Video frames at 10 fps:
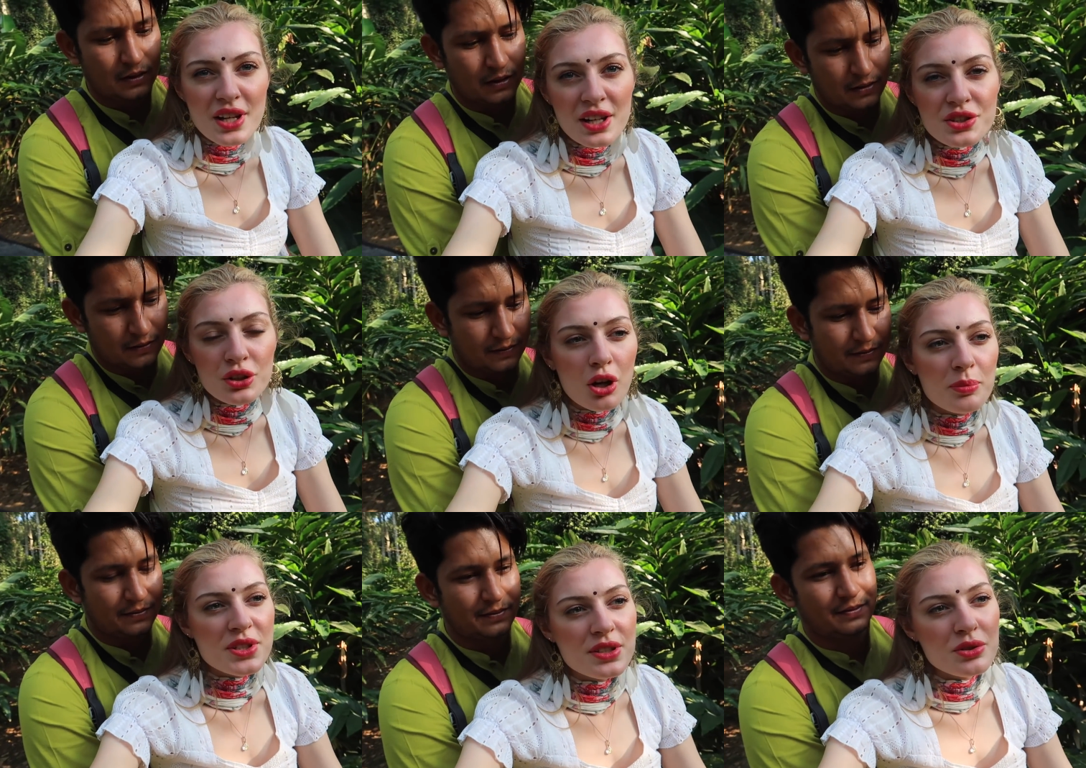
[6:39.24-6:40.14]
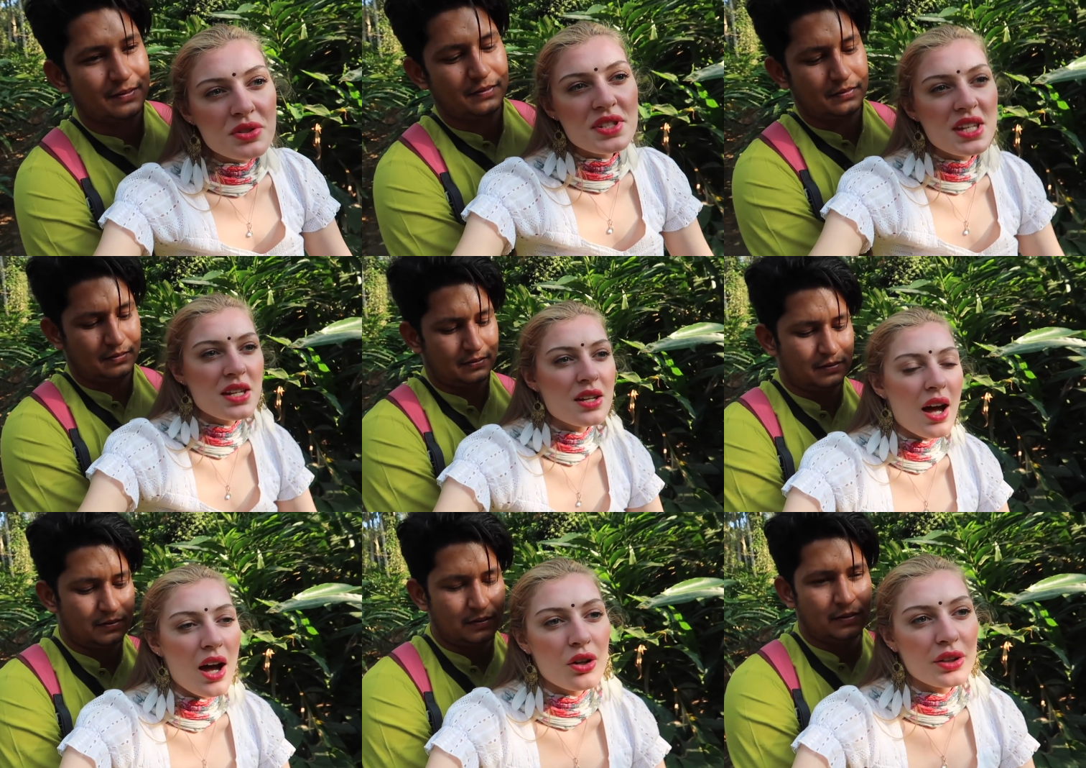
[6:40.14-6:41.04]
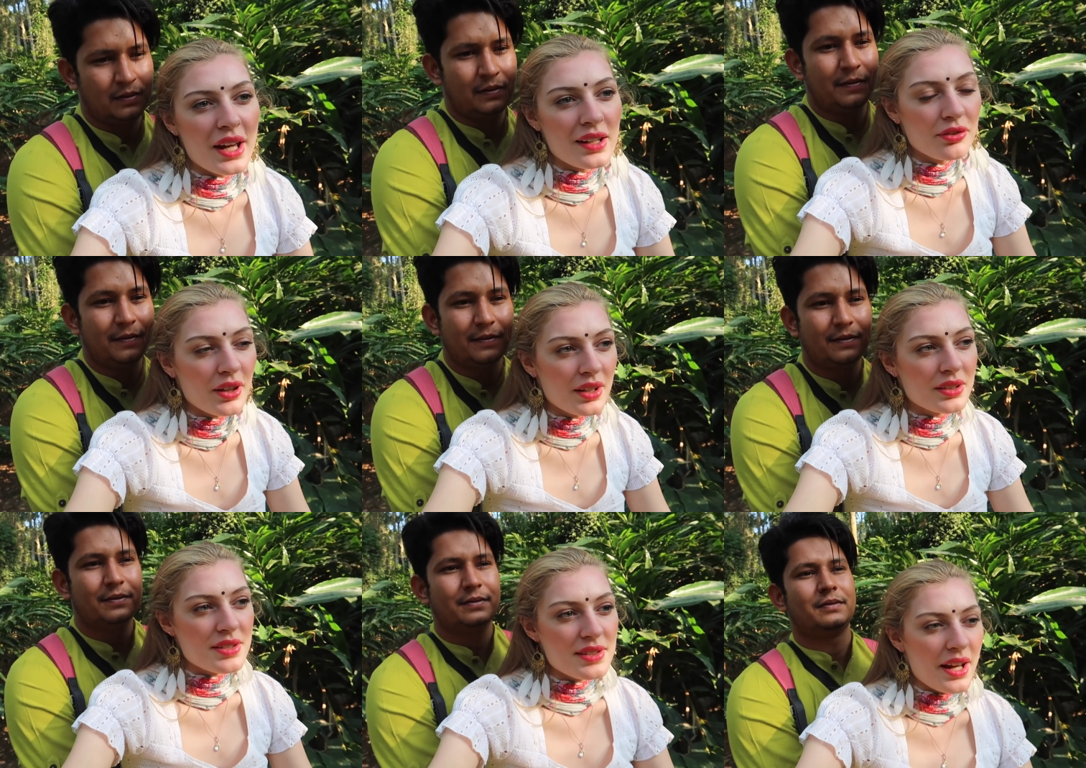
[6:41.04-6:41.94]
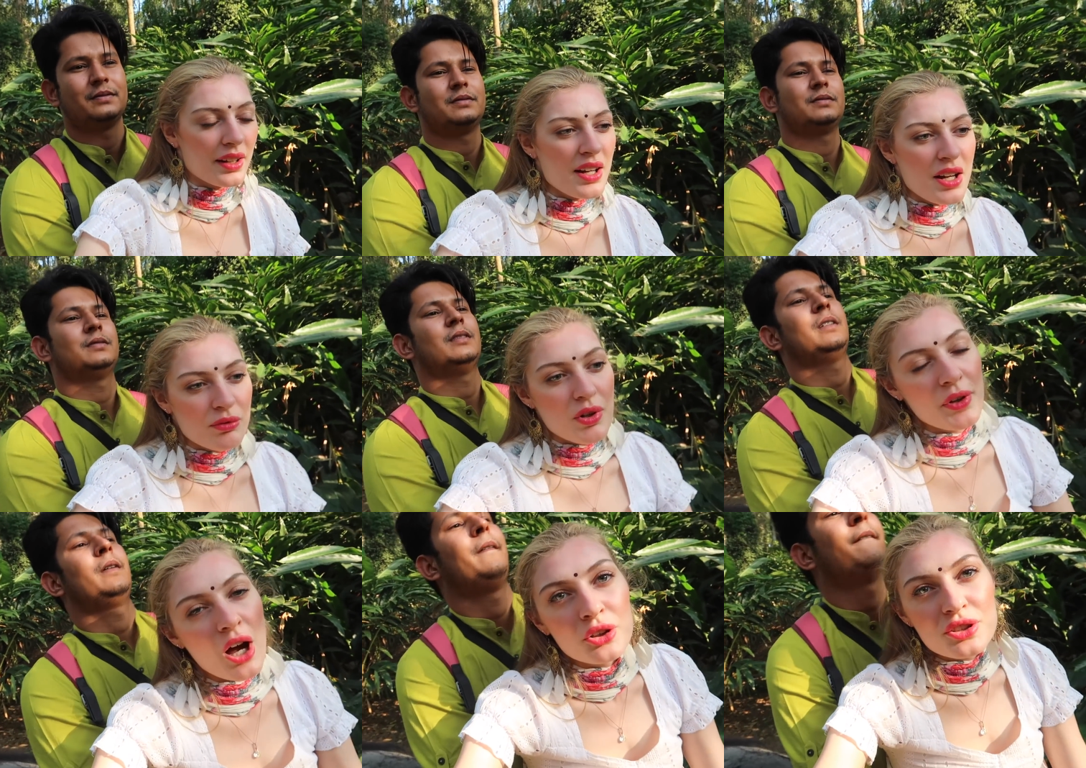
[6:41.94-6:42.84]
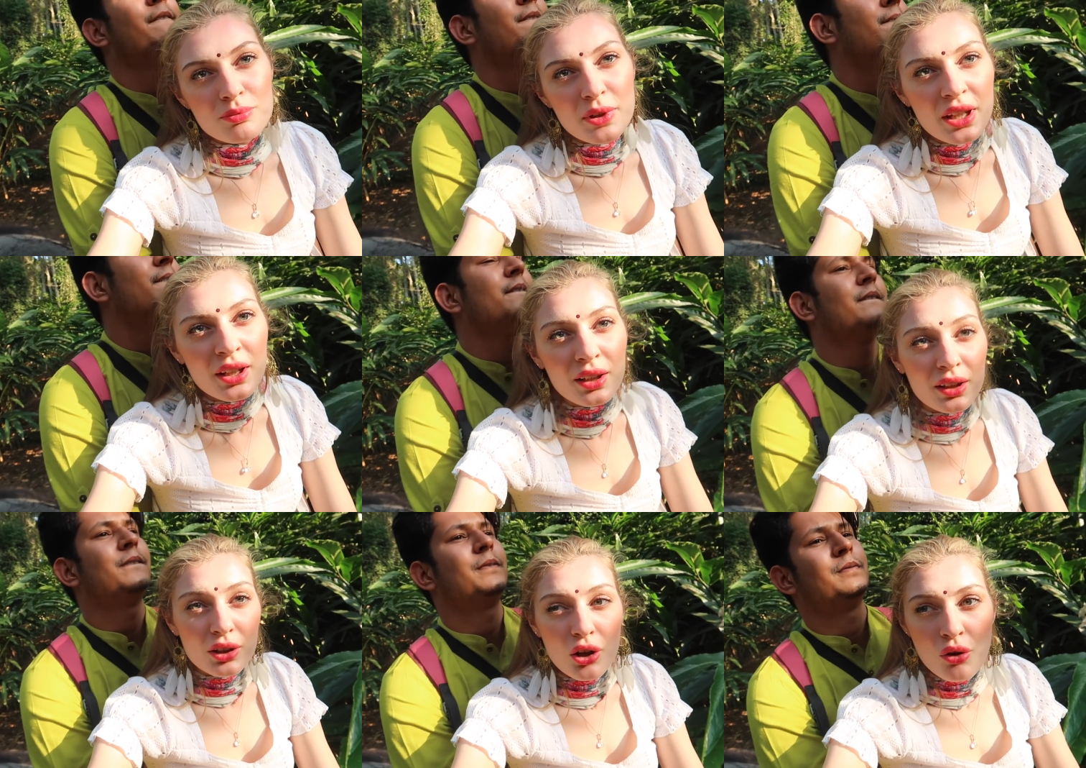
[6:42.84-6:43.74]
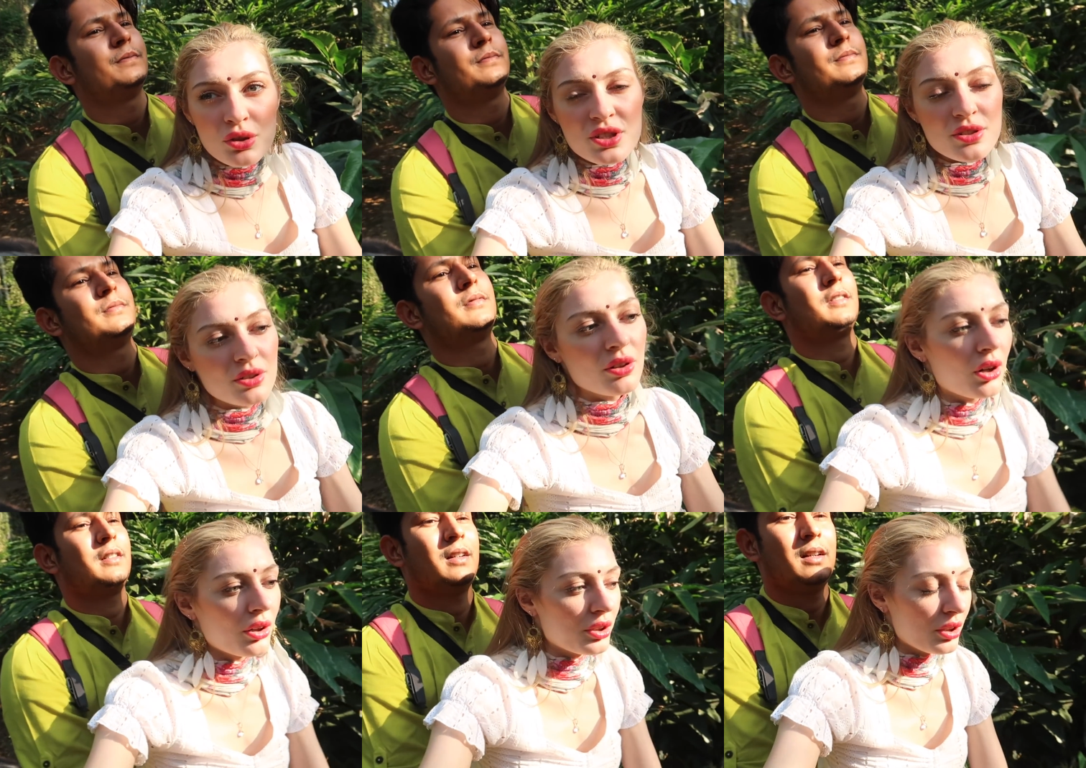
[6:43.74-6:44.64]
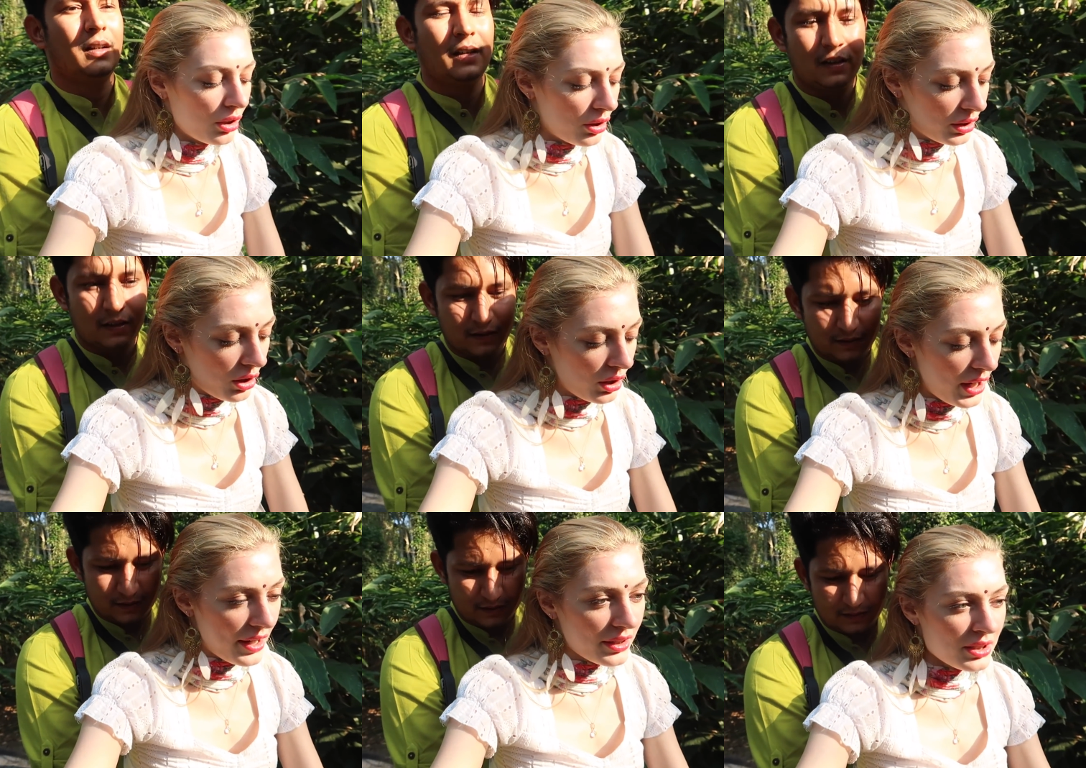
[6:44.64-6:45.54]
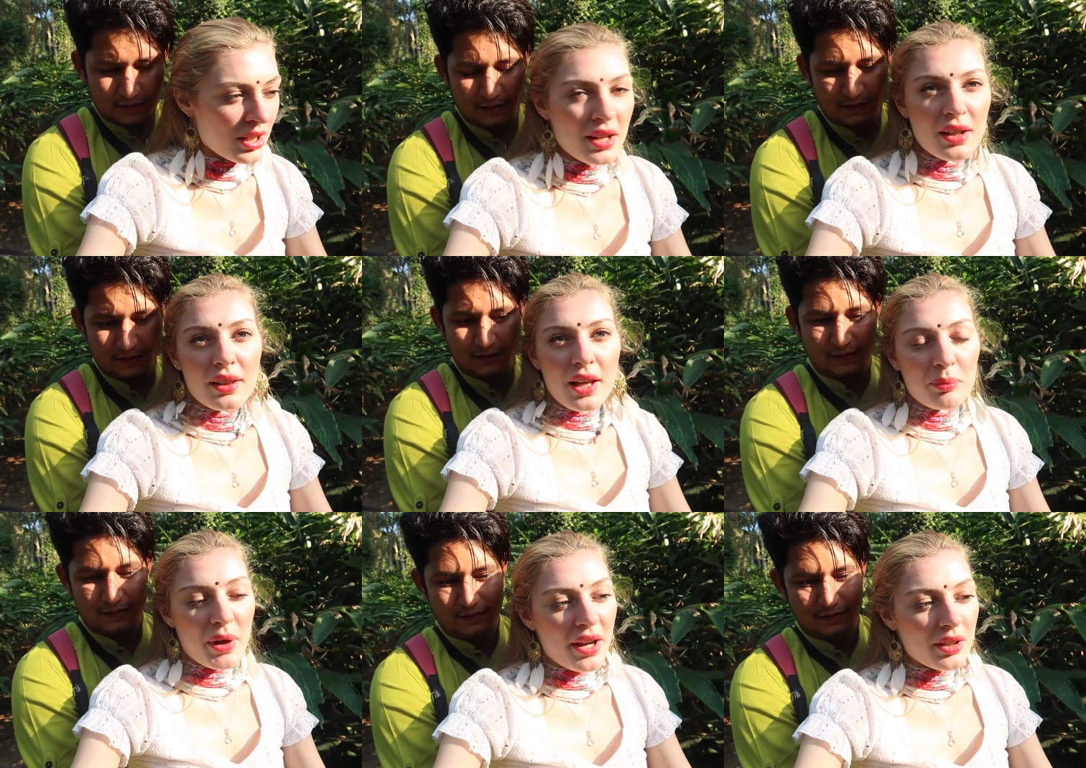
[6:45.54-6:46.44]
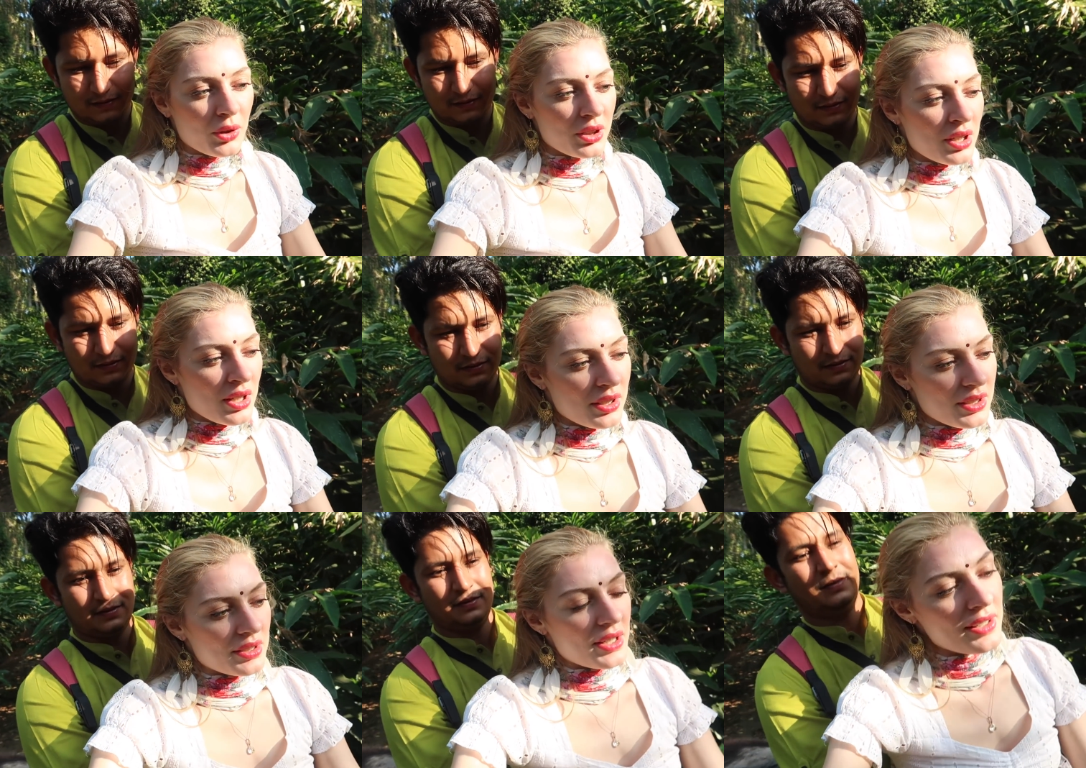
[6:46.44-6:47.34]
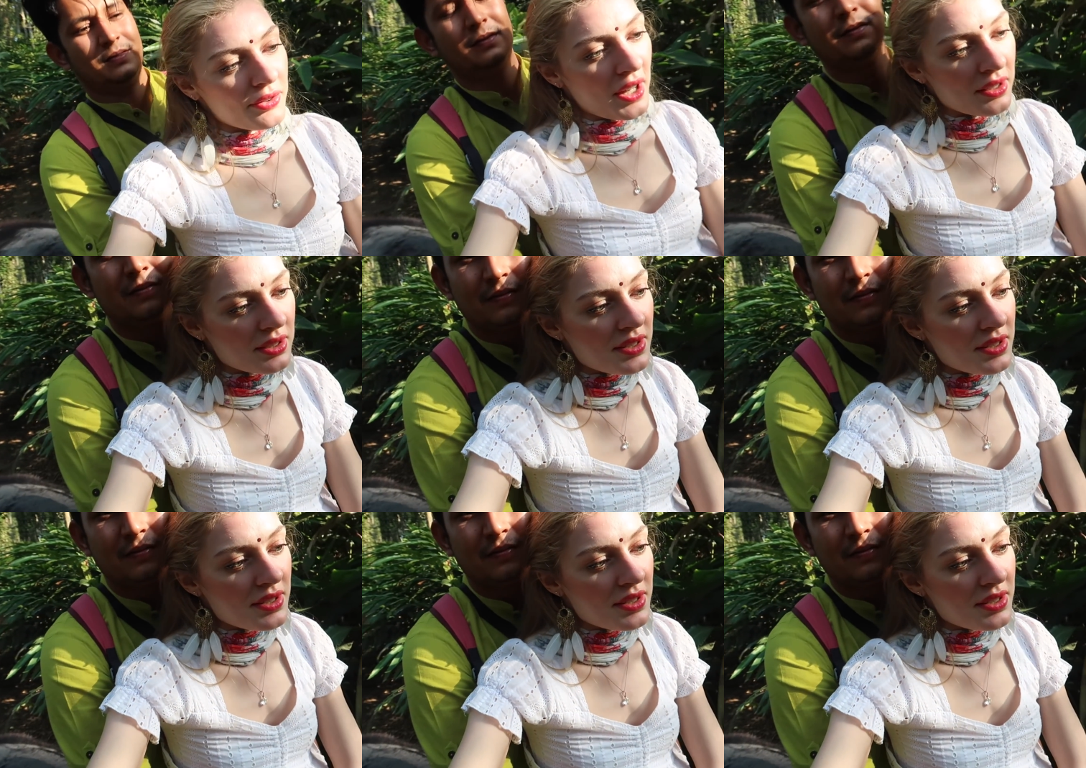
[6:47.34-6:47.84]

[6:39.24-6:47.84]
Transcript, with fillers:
Speaker 1: is also an option to see how the elephant is, like, without being coached or uh, or guided, like, by anyone, that the elephant